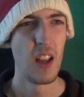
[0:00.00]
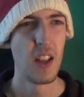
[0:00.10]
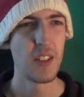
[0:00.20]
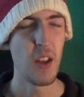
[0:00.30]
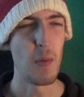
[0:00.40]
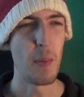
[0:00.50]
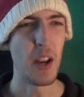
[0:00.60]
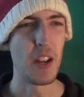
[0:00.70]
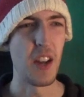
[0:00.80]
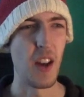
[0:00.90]
Super
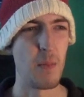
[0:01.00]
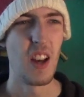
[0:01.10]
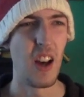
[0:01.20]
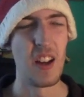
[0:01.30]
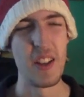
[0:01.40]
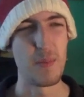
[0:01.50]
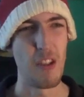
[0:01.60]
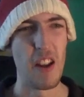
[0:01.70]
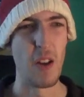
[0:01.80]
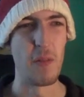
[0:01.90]
P-Jump is
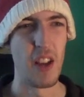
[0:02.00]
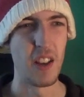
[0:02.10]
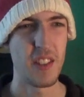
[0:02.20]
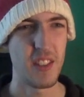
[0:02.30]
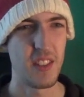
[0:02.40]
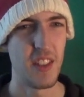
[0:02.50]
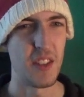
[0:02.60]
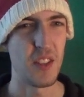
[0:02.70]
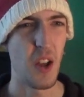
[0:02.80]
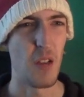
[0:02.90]
pretty obvious. There's
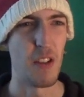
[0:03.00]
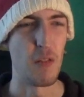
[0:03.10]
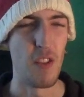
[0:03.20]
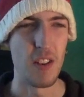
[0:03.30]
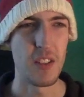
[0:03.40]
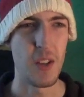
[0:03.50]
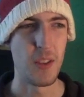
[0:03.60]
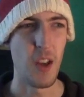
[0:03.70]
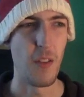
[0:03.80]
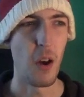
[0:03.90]
just no real reason to use
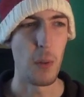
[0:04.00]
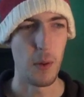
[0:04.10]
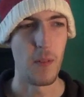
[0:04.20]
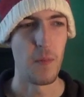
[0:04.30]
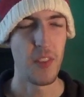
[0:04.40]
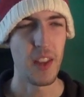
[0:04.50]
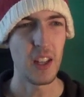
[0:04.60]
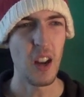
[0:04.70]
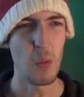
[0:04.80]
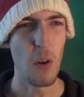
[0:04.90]
it over Hyper. In
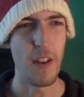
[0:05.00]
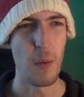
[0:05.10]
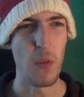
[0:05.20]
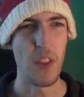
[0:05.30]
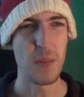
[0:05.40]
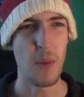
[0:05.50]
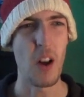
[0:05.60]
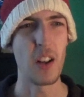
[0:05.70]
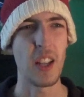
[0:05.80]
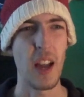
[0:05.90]
Garden Warfare 1, there's some
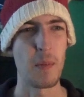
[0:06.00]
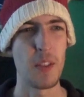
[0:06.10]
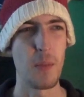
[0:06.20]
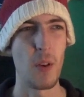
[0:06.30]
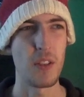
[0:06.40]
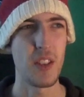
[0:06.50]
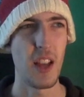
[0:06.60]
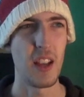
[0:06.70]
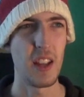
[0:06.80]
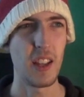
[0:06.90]
high camp spots
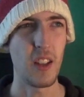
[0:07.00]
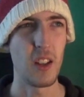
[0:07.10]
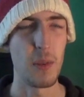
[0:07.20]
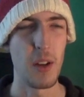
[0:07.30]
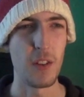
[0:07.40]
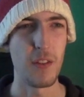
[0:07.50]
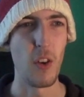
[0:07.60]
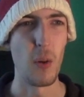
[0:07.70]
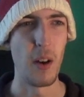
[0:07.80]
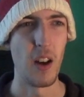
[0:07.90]
that it could be used
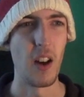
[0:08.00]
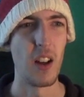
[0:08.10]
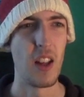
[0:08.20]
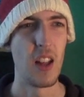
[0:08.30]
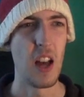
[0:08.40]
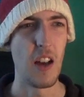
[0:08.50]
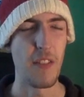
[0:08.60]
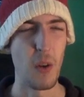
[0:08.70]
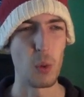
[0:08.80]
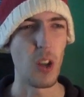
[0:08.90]
for, but I
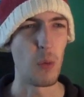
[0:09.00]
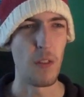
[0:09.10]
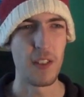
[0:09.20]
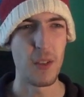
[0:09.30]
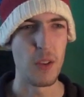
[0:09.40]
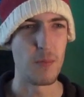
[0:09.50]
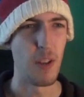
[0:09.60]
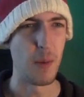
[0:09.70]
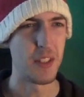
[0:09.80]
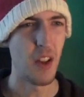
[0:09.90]
feel Garden Warfare 2 is
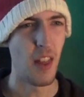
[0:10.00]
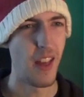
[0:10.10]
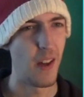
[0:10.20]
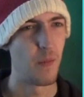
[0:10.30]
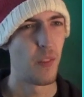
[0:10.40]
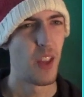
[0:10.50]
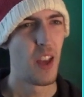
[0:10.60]
pretty much none of that.